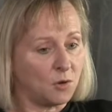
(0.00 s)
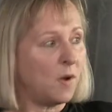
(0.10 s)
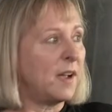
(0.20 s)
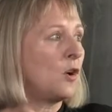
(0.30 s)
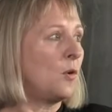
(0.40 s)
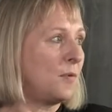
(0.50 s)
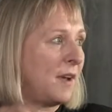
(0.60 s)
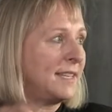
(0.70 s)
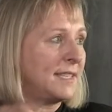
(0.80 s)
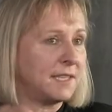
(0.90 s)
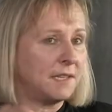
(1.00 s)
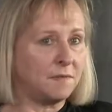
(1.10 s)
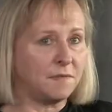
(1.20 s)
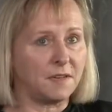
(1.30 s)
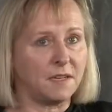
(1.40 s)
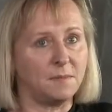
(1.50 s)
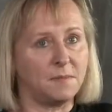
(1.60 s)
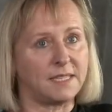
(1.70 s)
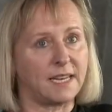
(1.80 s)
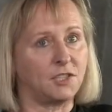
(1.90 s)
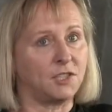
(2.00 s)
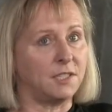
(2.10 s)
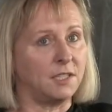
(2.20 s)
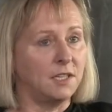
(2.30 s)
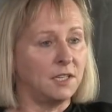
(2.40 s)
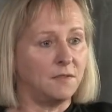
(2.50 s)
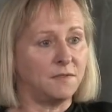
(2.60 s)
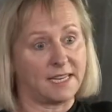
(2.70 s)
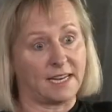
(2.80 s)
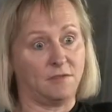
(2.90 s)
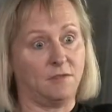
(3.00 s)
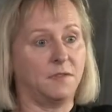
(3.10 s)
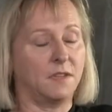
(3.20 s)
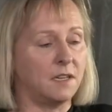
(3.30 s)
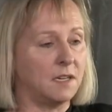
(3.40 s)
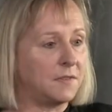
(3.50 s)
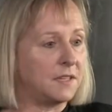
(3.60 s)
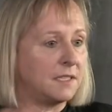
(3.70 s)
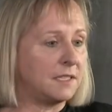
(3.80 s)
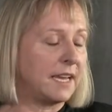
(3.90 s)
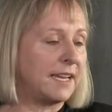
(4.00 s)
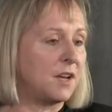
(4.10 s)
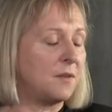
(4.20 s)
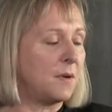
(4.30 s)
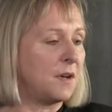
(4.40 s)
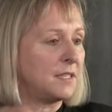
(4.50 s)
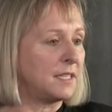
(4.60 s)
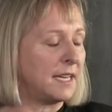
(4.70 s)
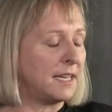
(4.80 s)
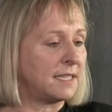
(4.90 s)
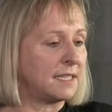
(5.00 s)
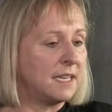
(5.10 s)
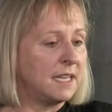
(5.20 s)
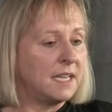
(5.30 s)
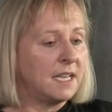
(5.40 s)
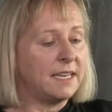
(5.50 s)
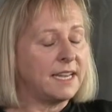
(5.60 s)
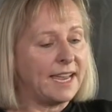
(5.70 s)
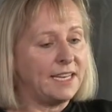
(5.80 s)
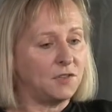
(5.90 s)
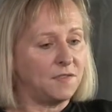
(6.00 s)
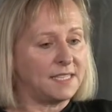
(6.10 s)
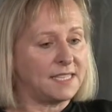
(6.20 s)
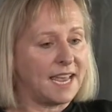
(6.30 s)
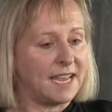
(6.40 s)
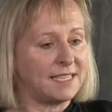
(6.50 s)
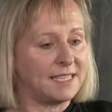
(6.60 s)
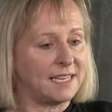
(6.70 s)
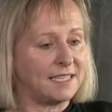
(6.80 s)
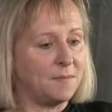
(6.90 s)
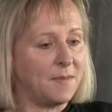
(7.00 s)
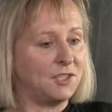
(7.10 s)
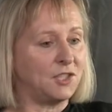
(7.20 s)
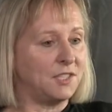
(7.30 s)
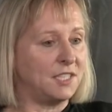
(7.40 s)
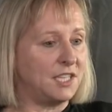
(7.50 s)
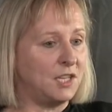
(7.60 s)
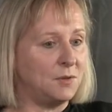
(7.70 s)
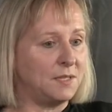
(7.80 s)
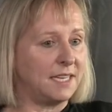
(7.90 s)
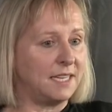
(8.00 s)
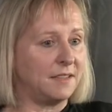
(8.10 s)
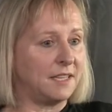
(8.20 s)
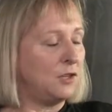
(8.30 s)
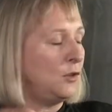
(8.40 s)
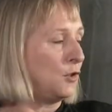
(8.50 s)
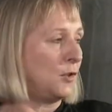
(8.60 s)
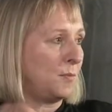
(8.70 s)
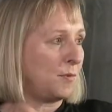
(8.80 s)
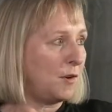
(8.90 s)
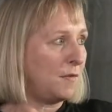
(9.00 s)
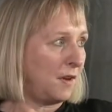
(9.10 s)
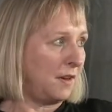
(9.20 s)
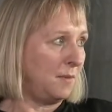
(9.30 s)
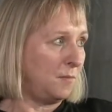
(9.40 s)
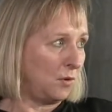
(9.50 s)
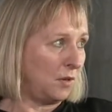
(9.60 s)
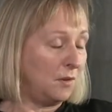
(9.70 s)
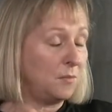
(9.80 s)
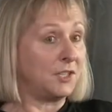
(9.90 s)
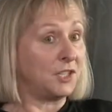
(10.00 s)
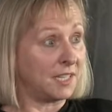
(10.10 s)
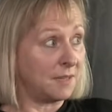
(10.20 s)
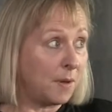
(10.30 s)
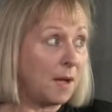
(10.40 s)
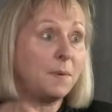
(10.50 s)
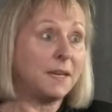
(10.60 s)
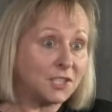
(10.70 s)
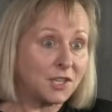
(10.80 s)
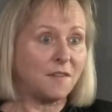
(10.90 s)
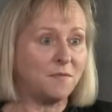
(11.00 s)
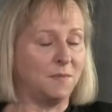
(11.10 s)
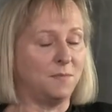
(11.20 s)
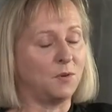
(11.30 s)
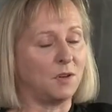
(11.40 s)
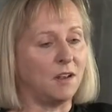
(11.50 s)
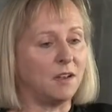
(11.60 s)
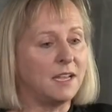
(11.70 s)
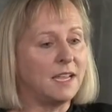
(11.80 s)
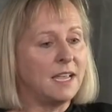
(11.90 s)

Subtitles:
quite a comprehensive sector of the take-home baskets. And HFSS, as I mentioned, is using the nutrient profiling model, which is a published government model.